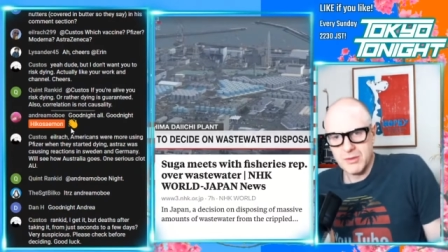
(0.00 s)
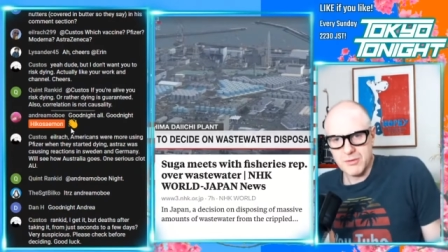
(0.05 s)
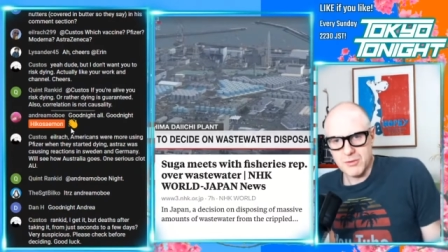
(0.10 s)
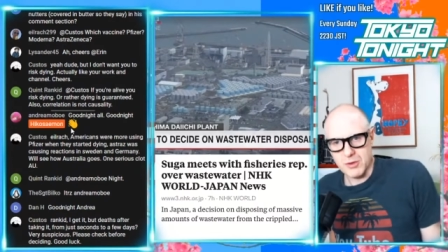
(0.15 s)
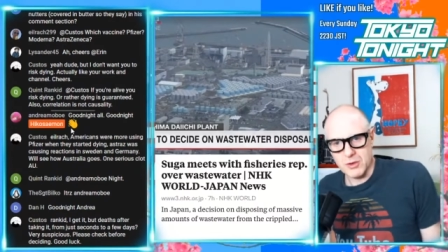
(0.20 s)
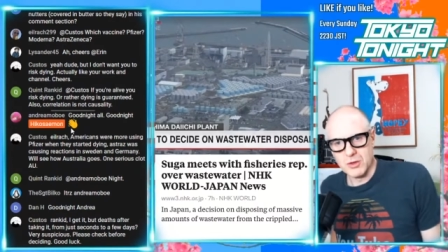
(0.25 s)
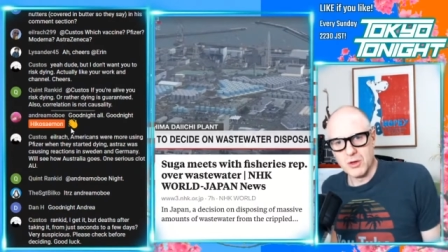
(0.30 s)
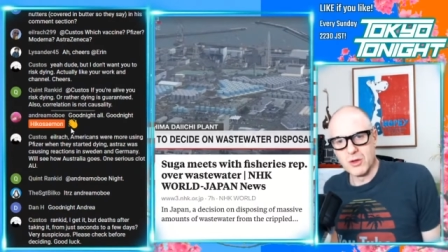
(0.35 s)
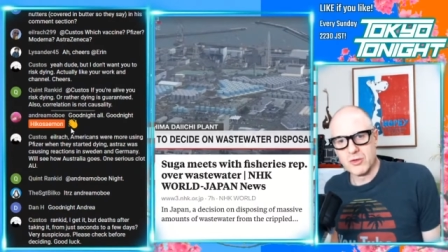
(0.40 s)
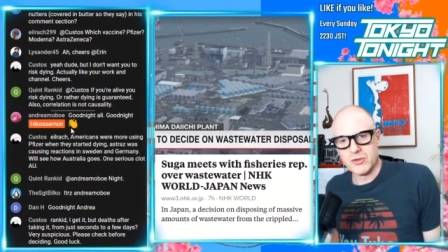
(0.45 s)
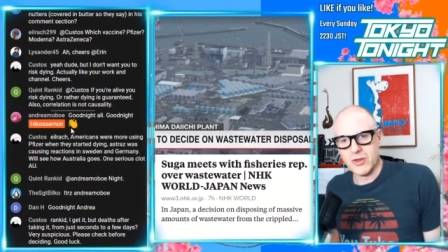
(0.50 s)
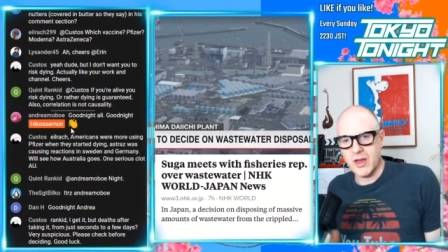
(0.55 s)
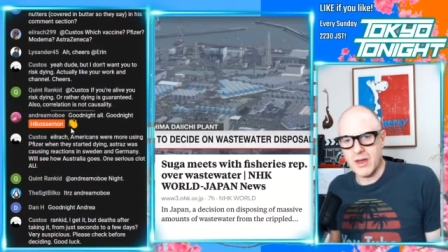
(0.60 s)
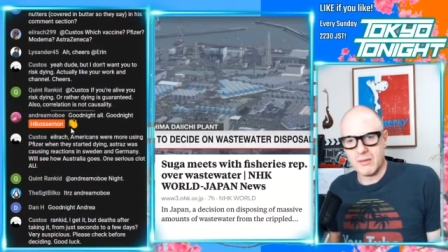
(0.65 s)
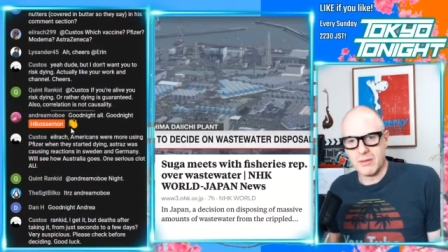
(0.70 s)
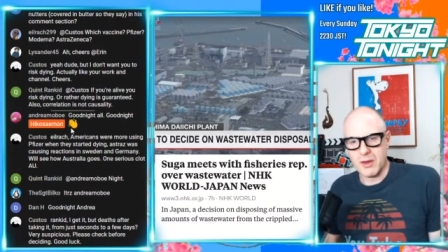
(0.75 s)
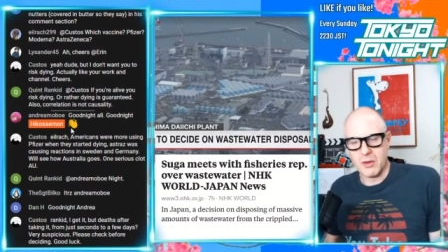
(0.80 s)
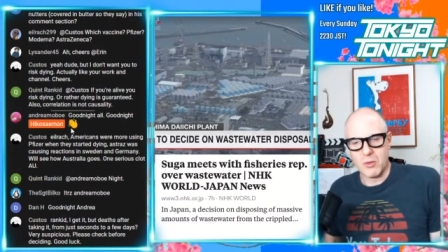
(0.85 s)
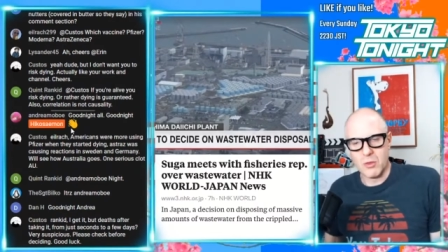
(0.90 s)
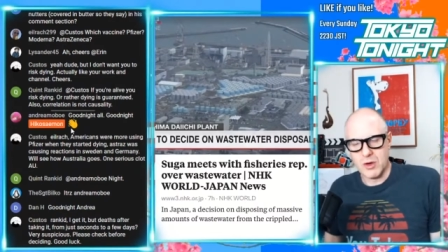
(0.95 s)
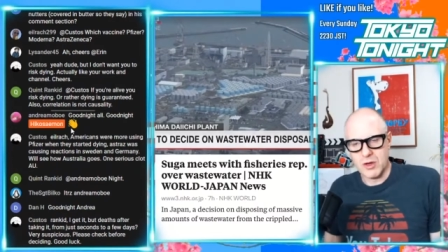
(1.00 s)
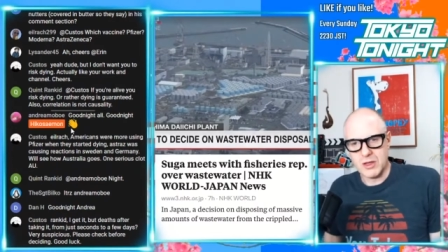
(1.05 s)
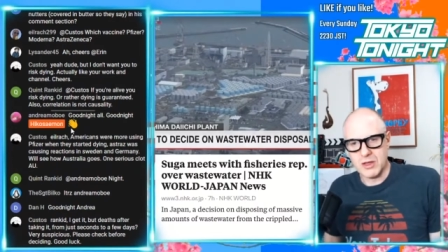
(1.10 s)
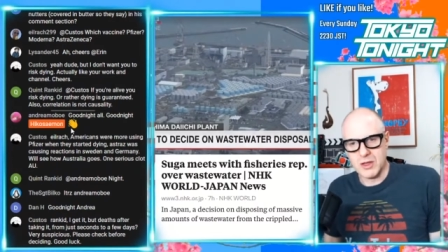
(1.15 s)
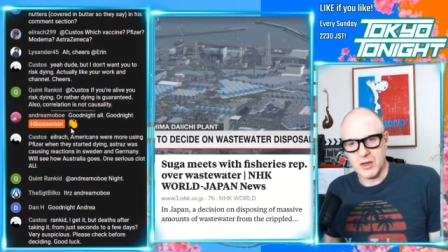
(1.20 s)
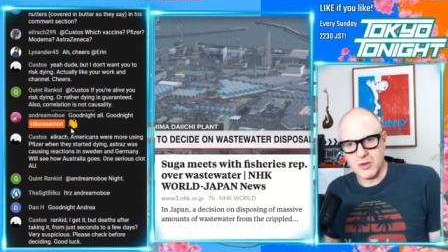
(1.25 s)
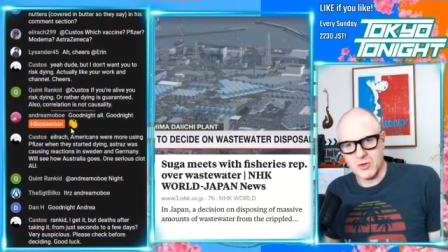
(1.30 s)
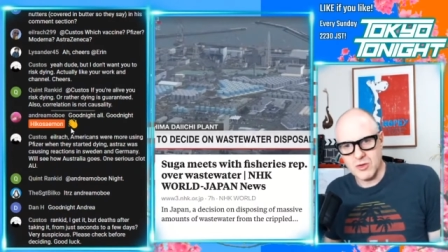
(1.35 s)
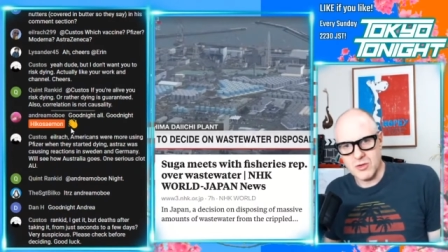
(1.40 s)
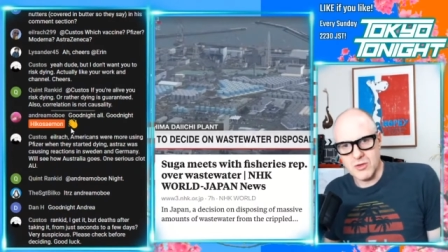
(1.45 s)
for a long time. Like, what are you going
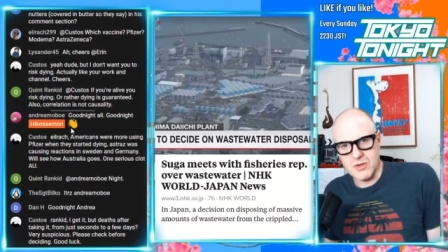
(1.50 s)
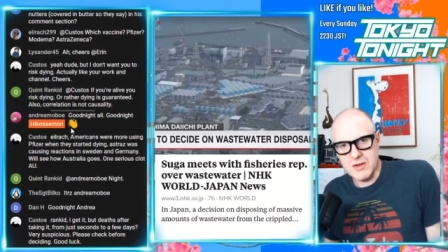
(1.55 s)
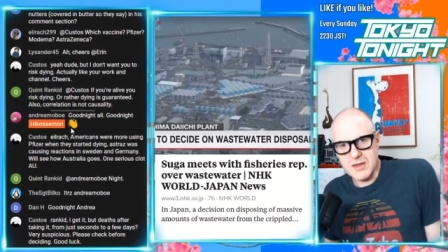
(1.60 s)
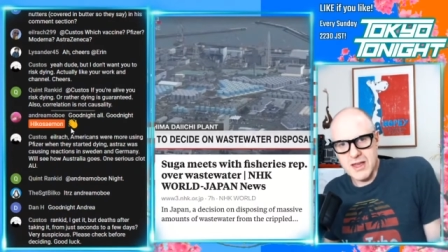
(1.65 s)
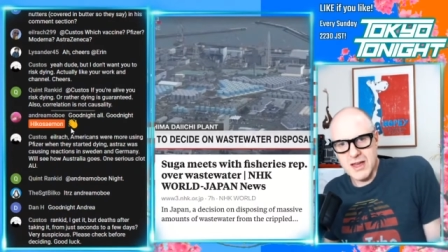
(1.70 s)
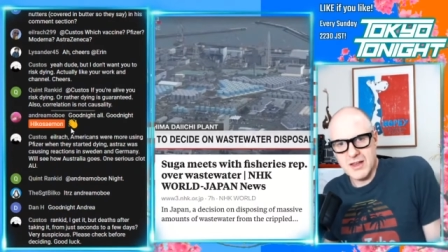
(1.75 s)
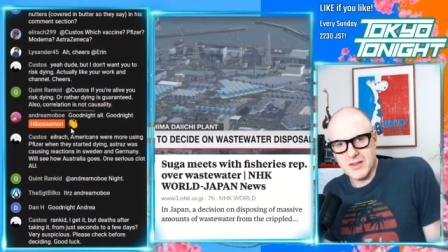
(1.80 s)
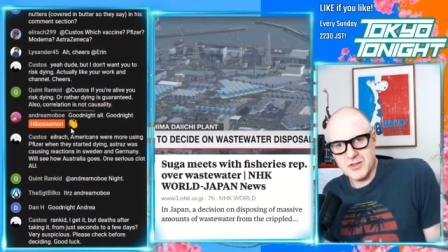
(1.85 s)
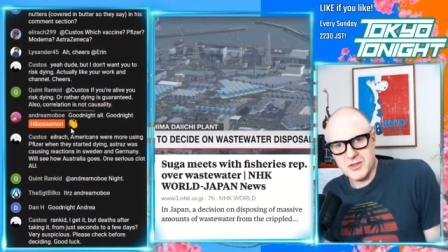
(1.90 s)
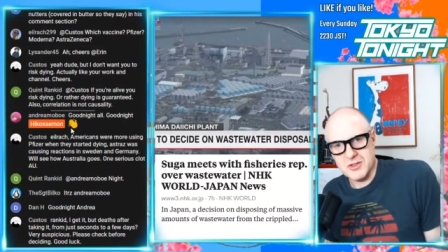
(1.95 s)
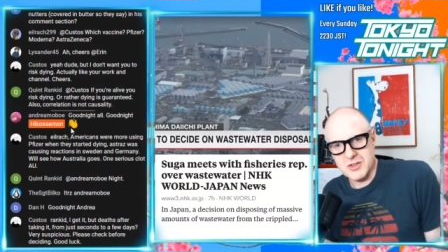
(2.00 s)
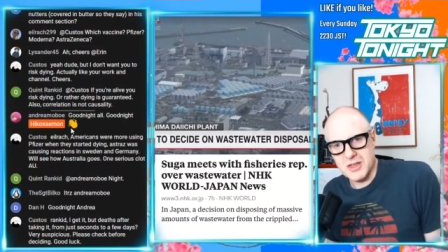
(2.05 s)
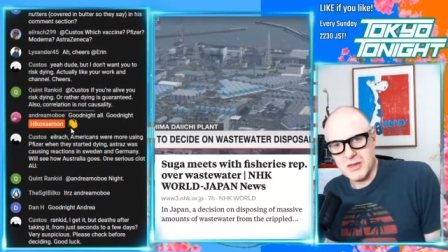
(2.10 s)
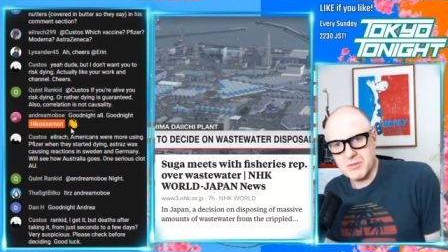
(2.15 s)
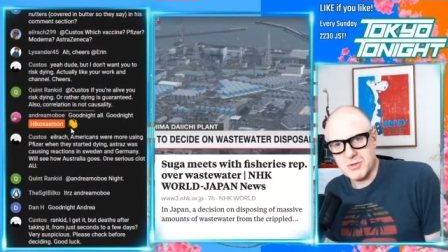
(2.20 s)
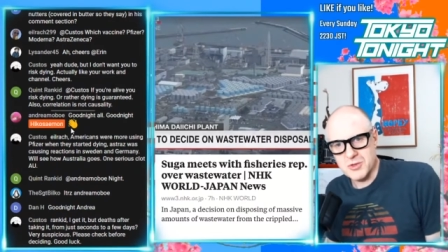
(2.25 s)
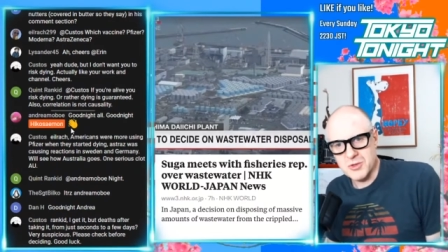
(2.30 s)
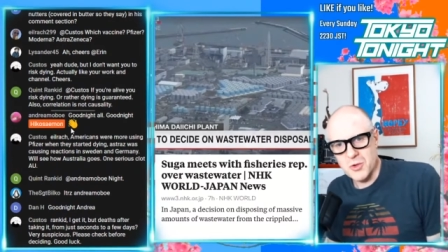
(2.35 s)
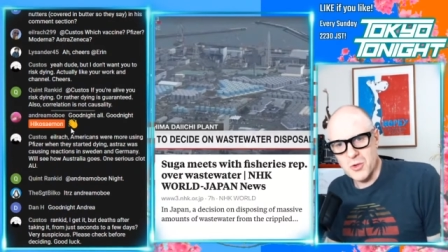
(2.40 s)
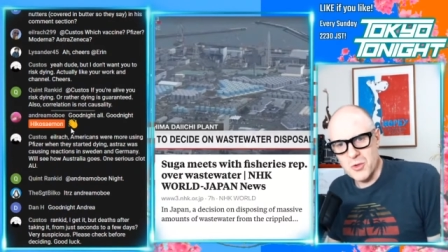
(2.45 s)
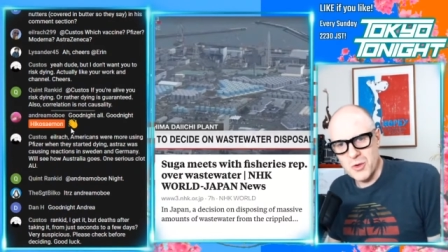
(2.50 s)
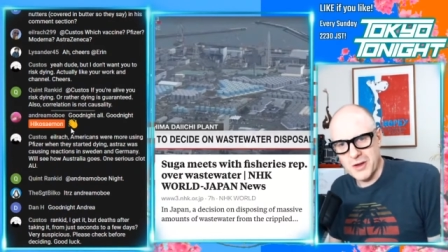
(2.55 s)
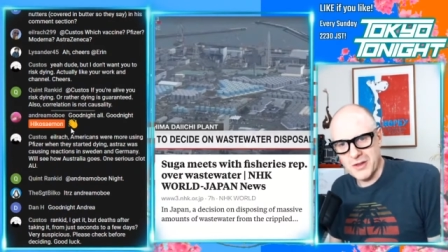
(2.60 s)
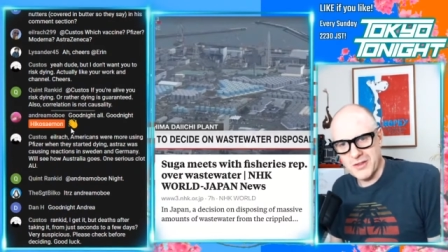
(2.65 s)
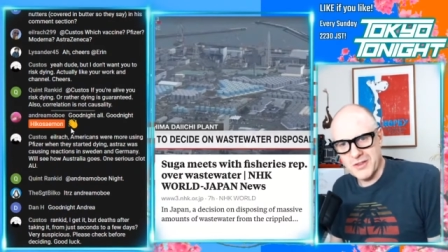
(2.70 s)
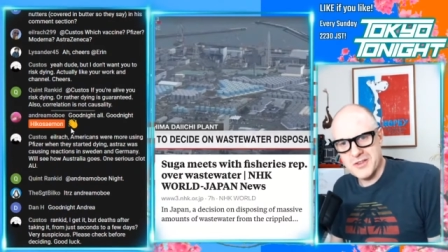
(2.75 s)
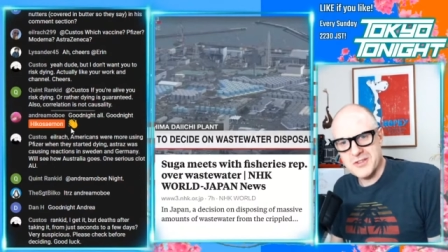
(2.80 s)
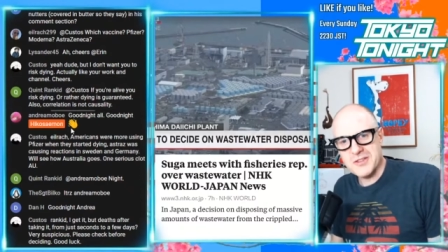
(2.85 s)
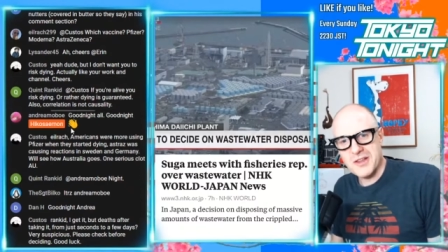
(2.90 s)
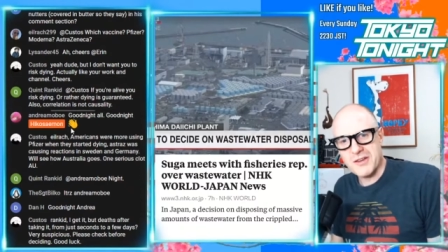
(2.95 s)
to do? You can't just keep storing
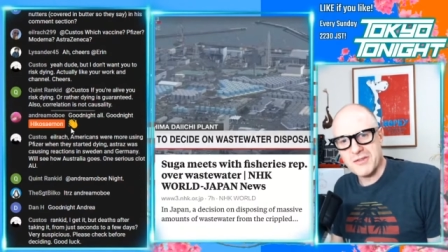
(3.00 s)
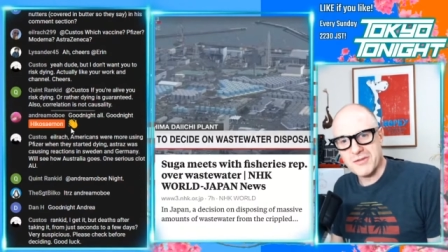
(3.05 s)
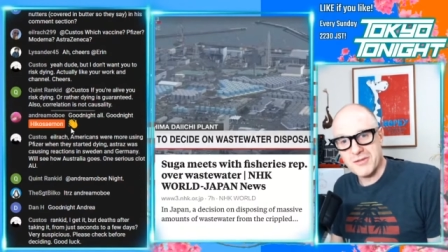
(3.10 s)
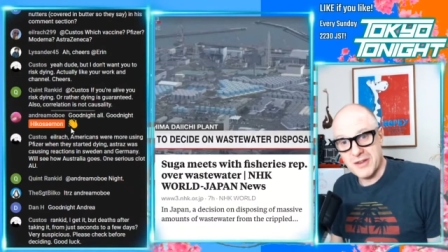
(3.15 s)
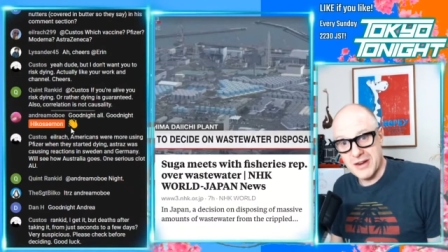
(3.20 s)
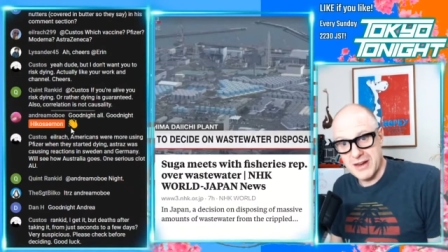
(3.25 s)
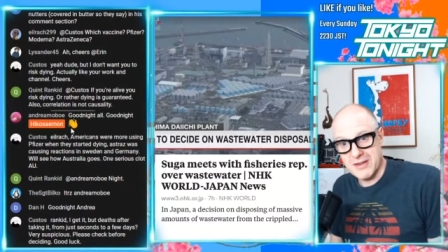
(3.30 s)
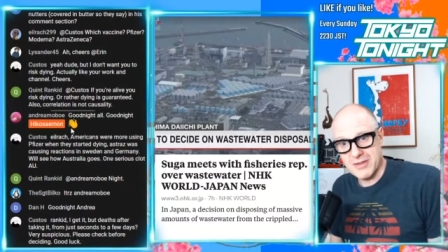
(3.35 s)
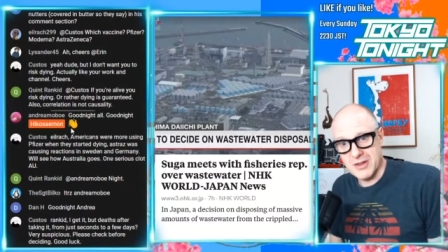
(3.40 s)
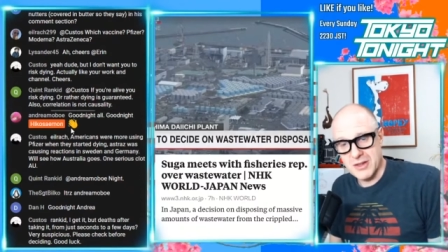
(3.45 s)
this stuff forever.